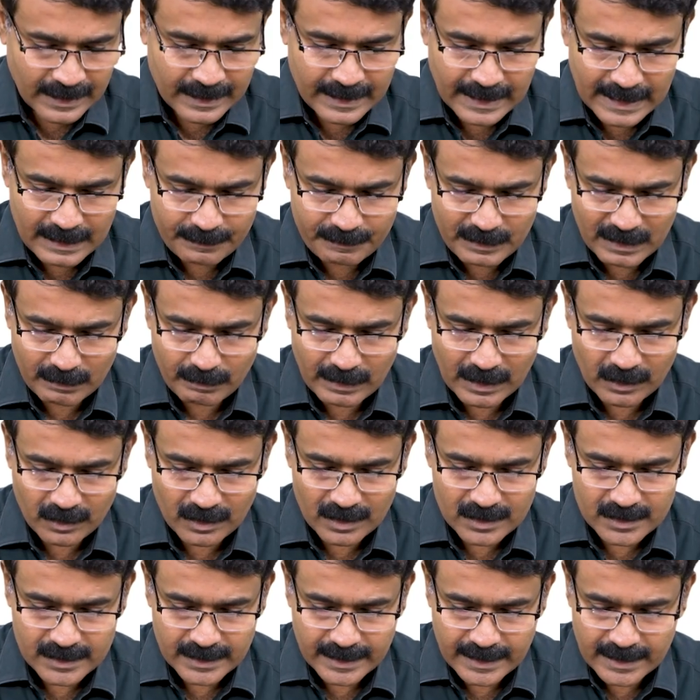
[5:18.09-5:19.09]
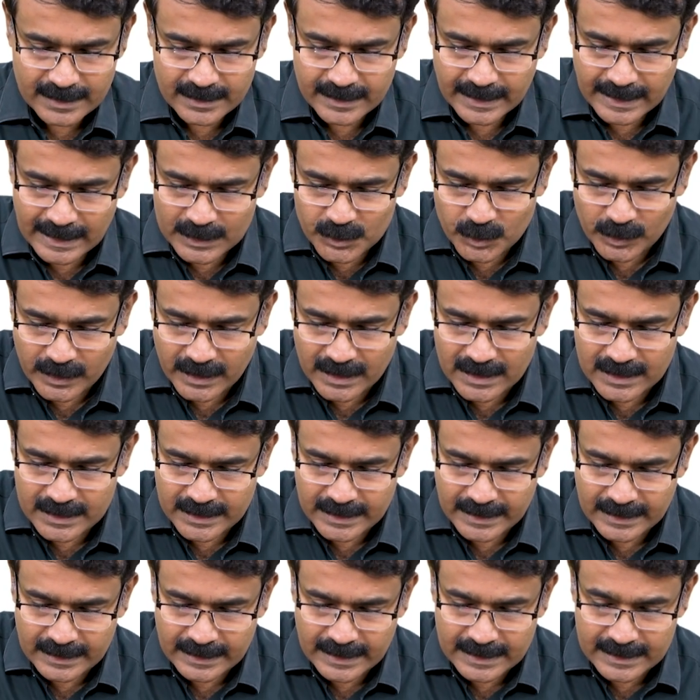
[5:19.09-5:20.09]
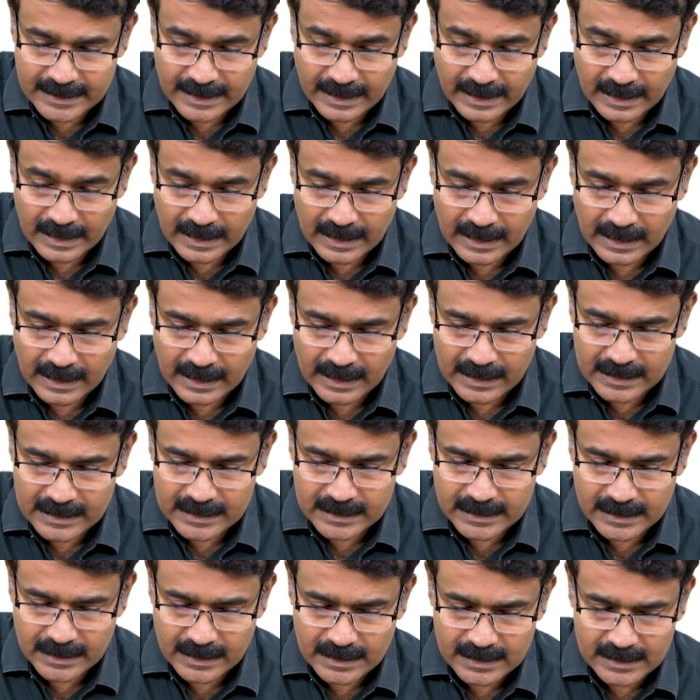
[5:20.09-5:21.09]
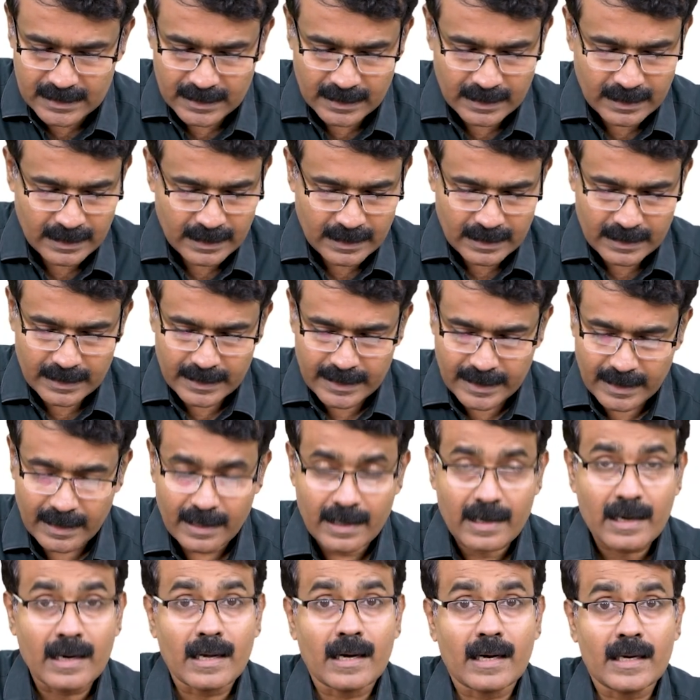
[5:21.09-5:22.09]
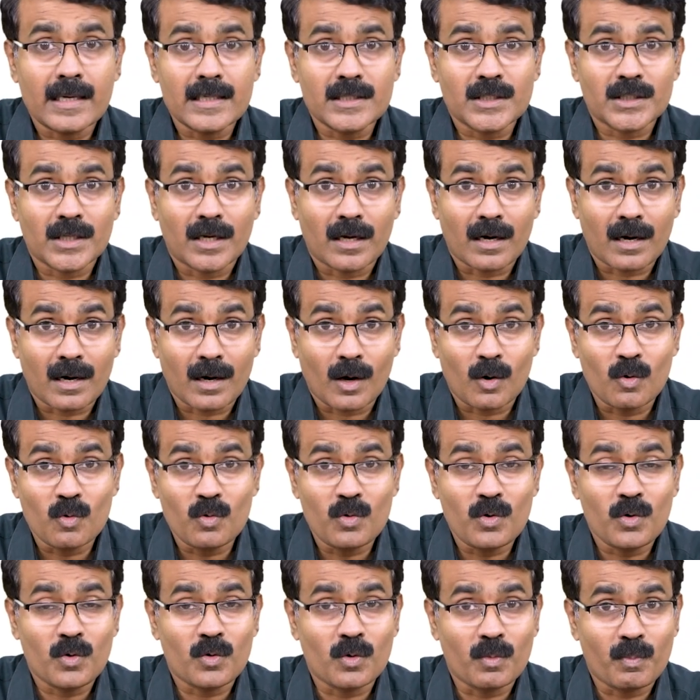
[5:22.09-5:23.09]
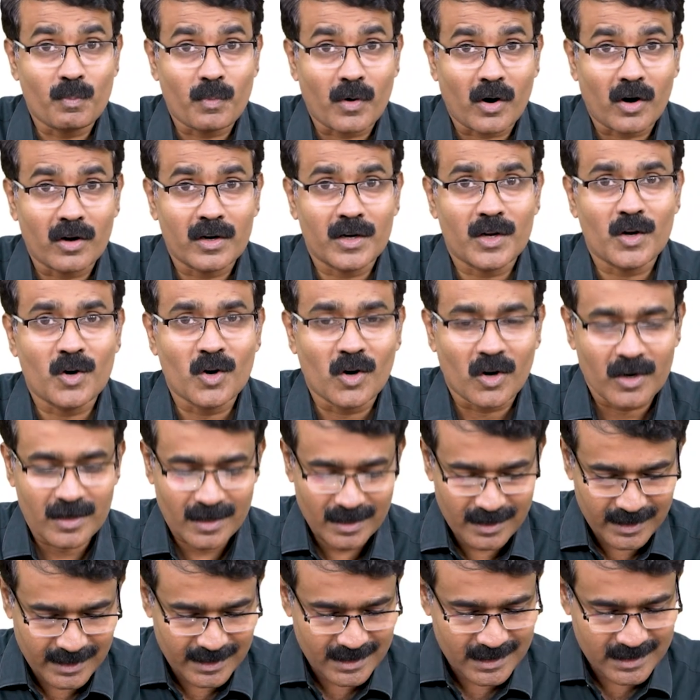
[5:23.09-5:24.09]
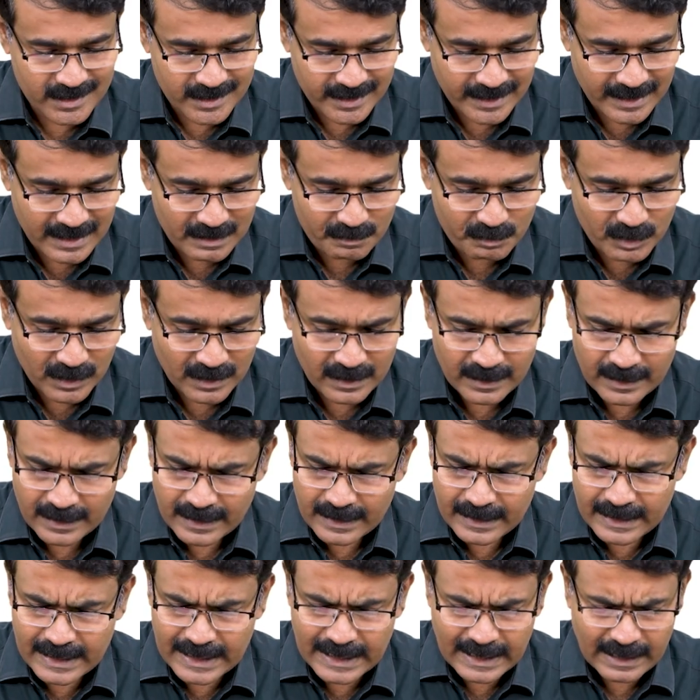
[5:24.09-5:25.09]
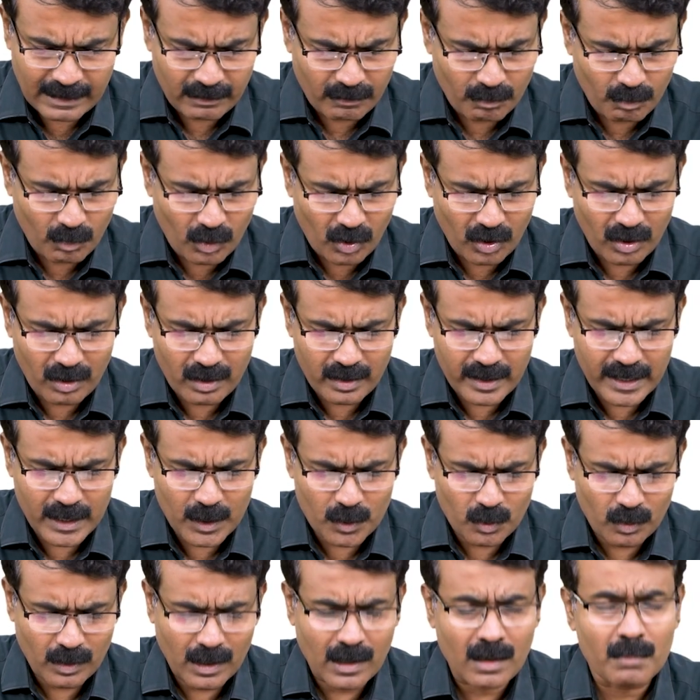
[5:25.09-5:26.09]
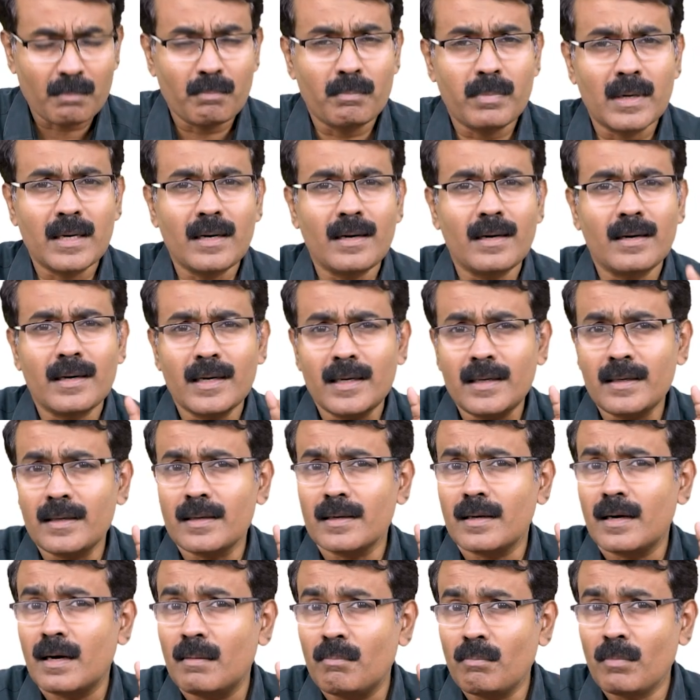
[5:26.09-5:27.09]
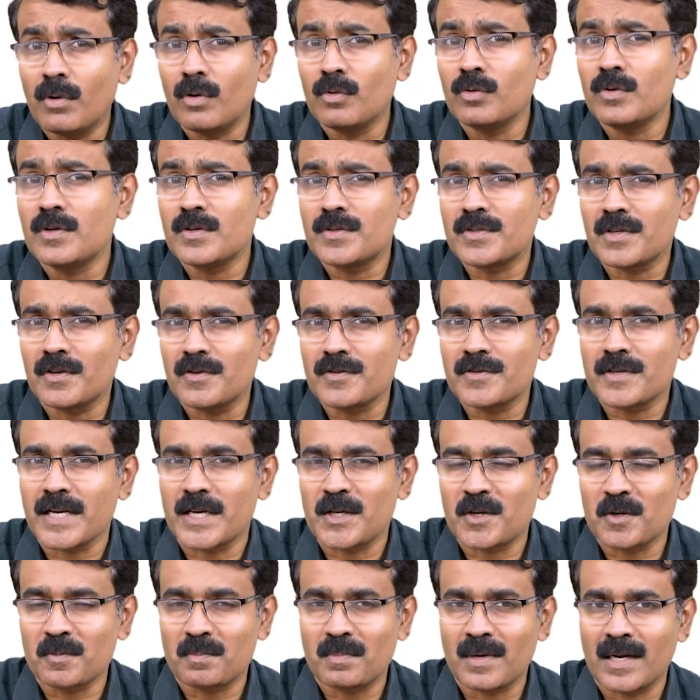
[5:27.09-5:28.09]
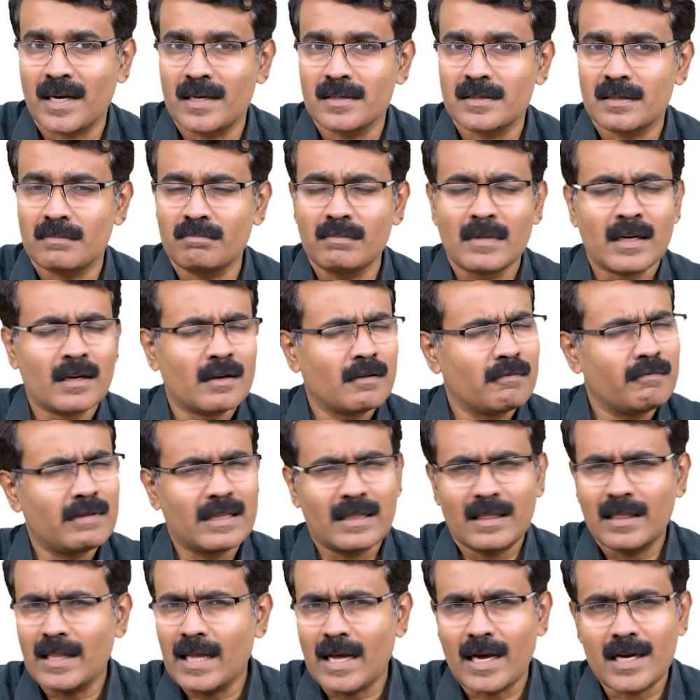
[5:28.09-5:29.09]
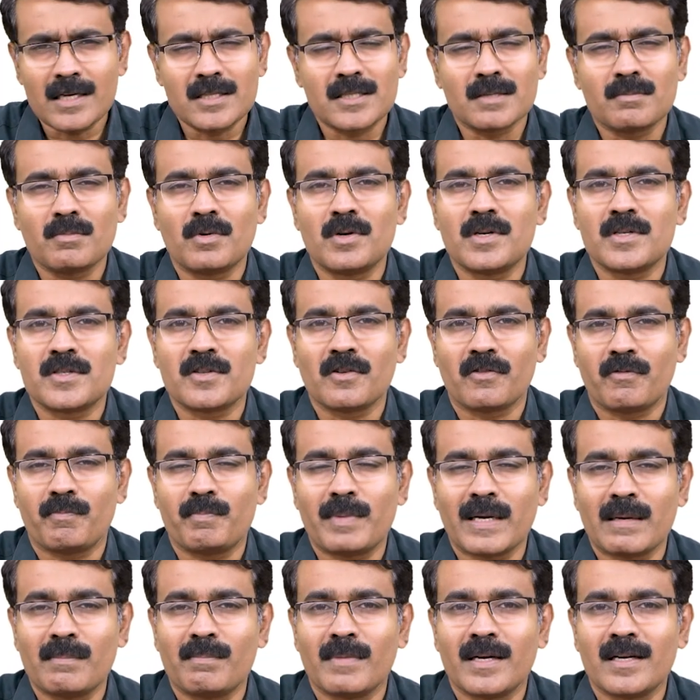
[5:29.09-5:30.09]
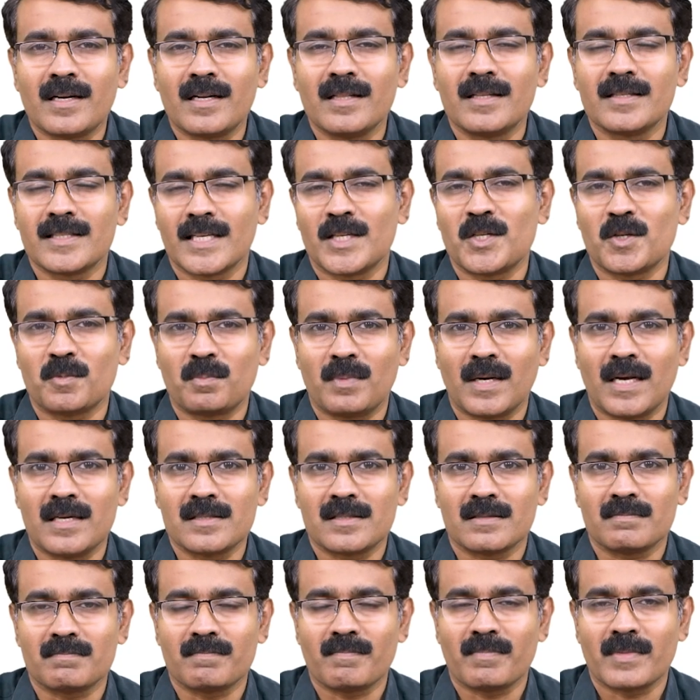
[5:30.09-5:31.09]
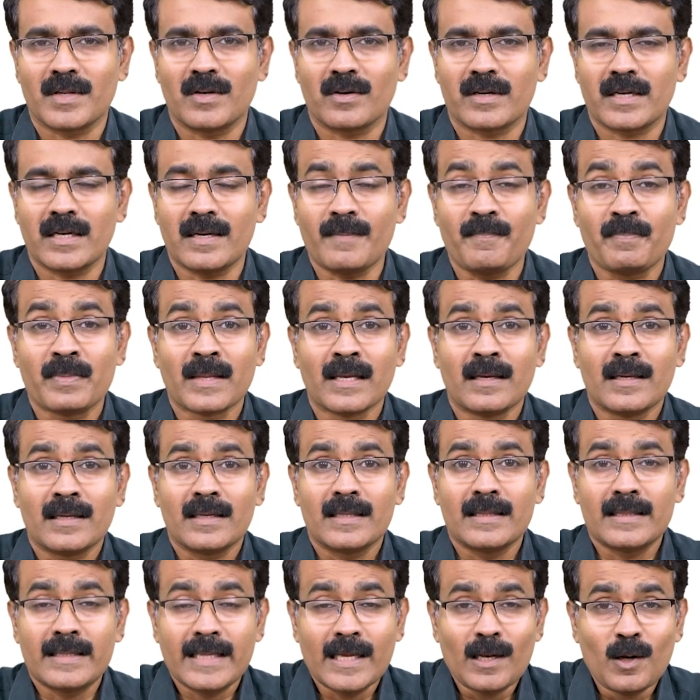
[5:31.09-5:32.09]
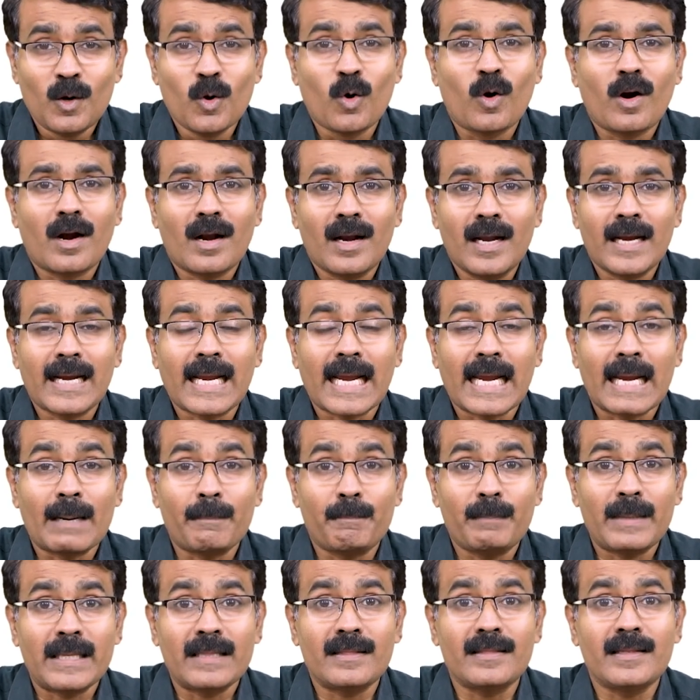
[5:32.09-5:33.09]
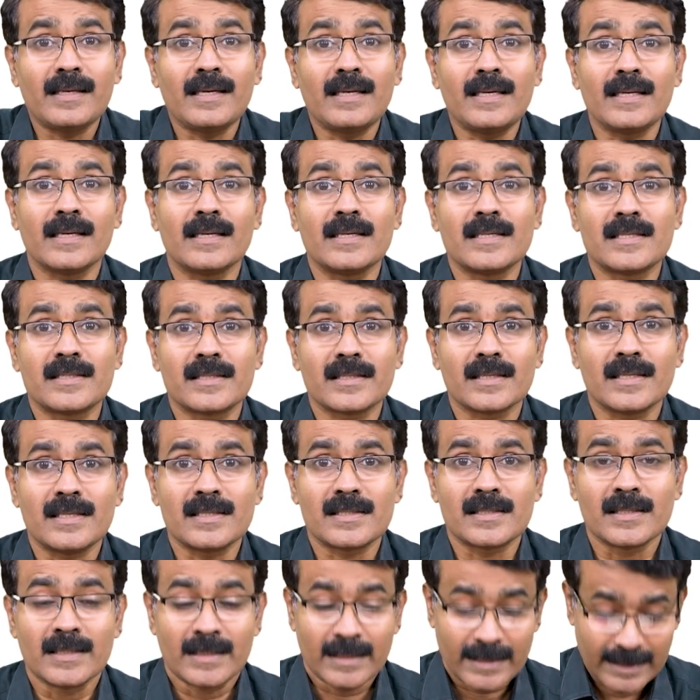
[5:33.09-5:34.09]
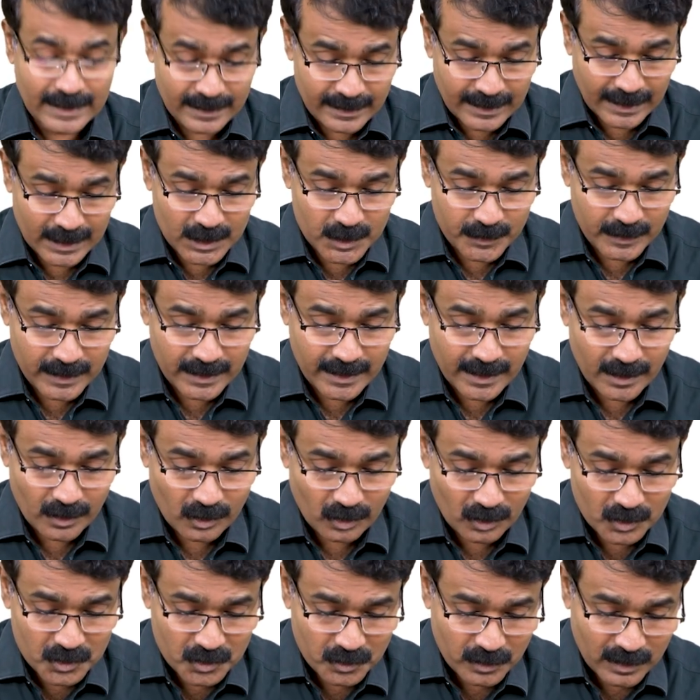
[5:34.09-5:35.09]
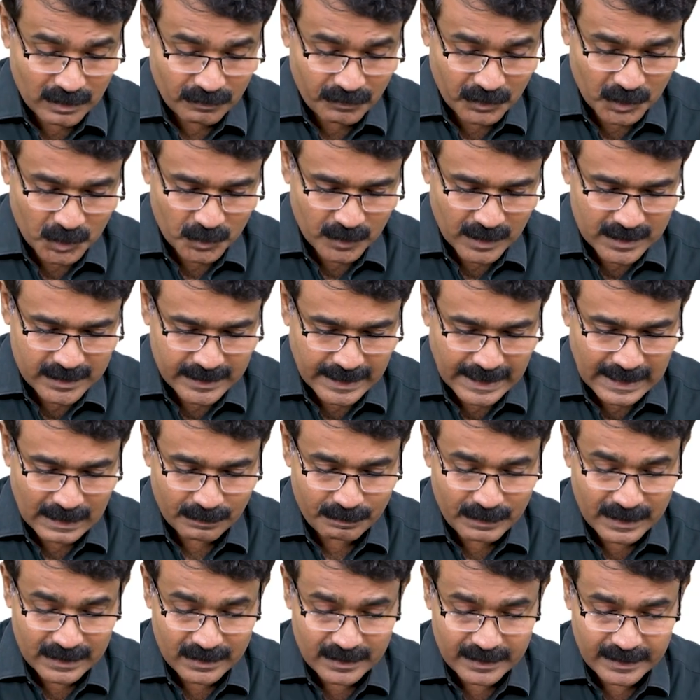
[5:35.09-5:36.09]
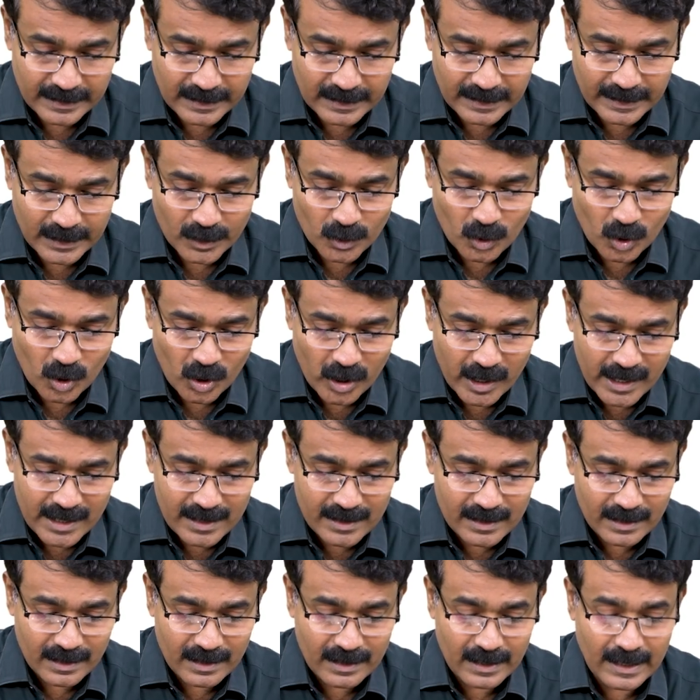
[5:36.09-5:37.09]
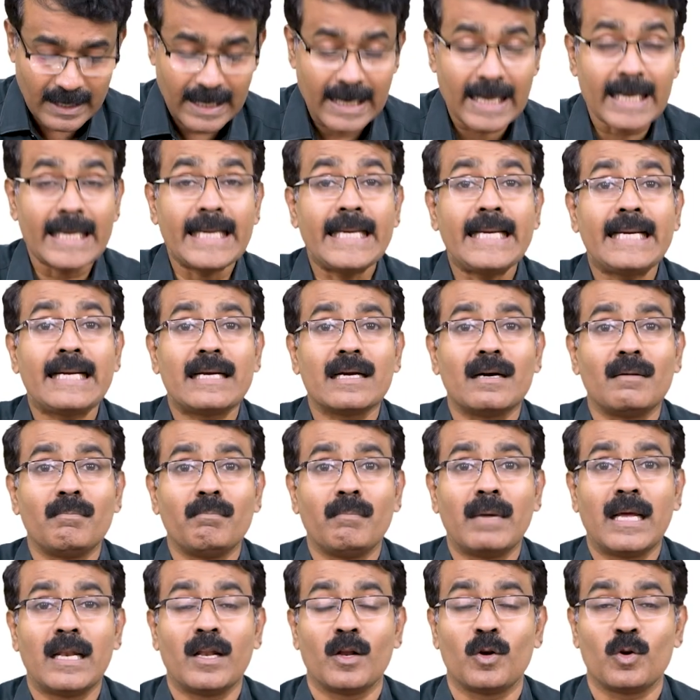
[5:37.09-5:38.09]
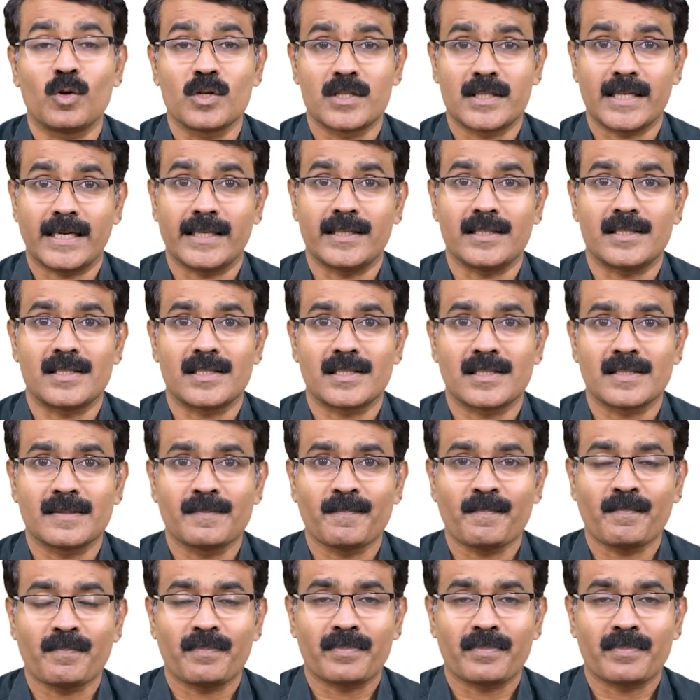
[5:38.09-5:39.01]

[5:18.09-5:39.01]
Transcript: Type A melanocytes, as you can see, these are large cells they are large, round to polygonal in shape. They have moderate to abundant amounts of cytoplasm with large amounts of pigment in the cytoplasm. Okay, They look like epithelial cells and that's why they are also referred to as epithelioid-like melanocytes.